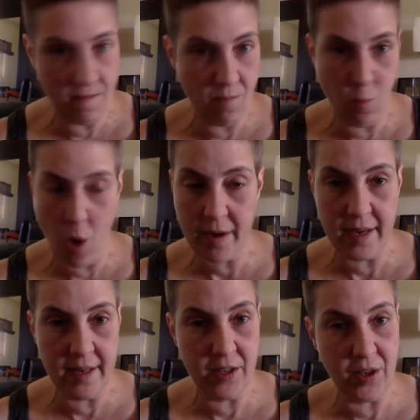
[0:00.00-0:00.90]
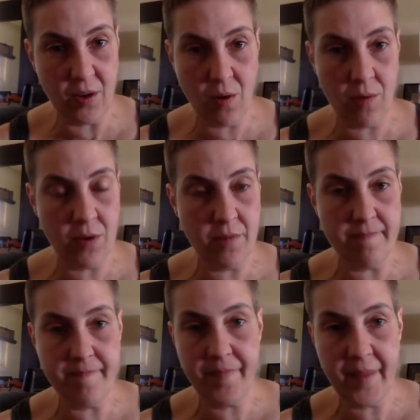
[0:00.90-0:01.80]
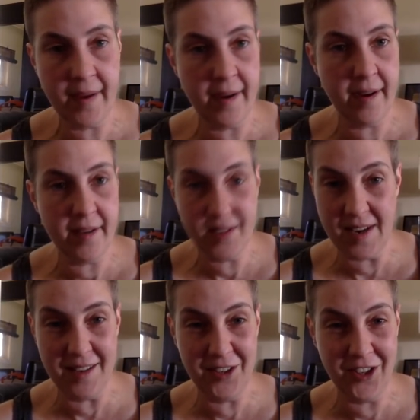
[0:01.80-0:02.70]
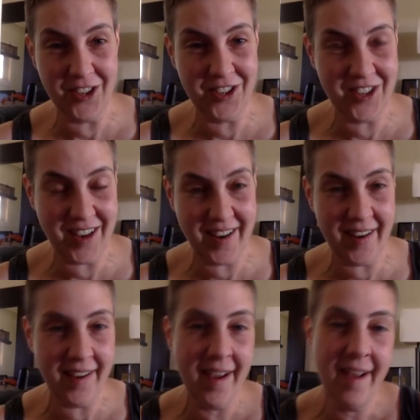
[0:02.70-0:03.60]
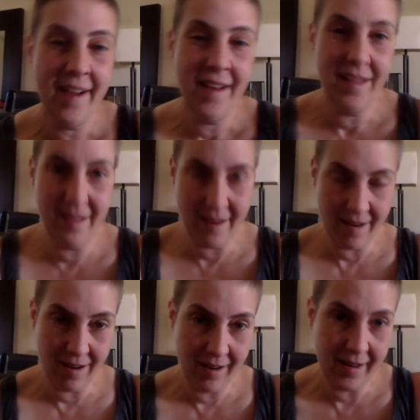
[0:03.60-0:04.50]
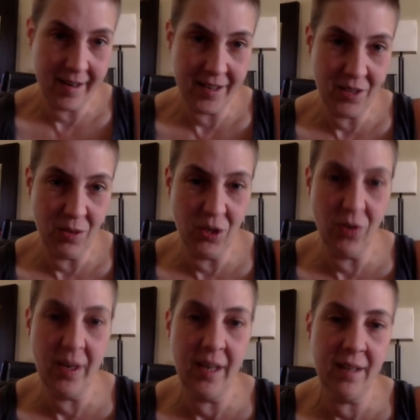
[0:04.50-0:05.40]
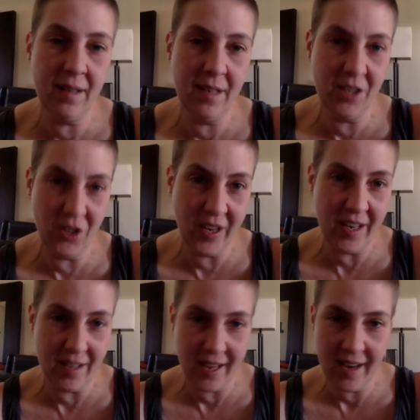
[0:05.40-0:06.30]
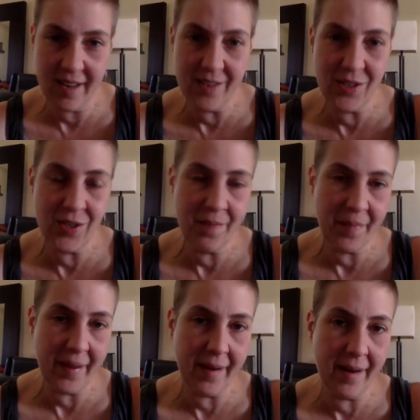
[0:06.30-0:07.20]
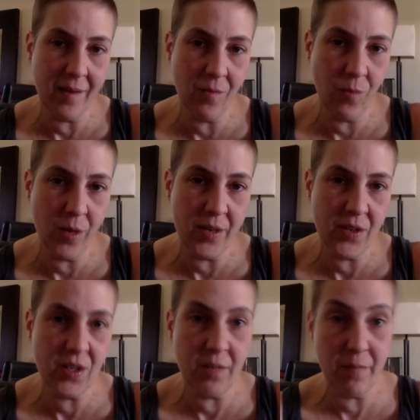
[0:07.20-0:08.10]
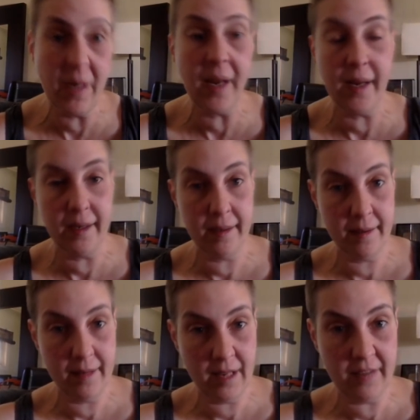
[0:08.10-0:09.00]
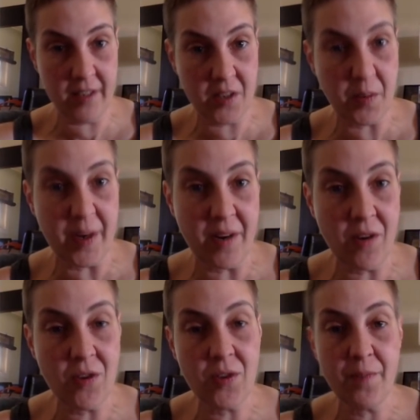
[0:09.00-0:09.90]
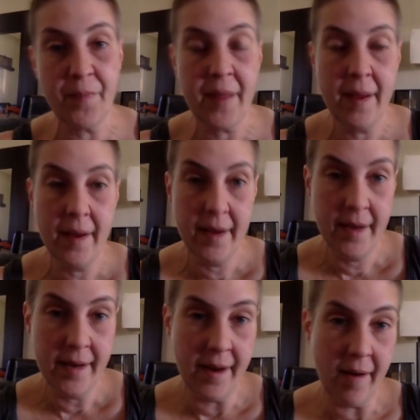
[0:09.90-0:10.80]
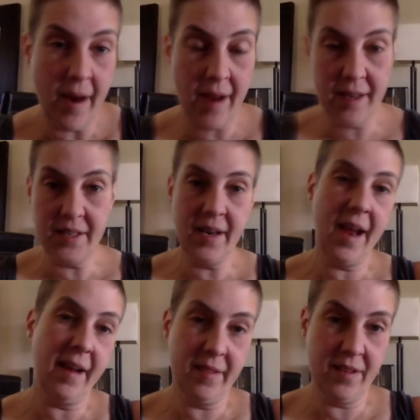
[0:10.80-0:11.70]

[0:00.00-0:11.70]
walking into the courtroom, seeing Judge Day there to adjudicate the case, was submitting the evidence binders. Now, Alison had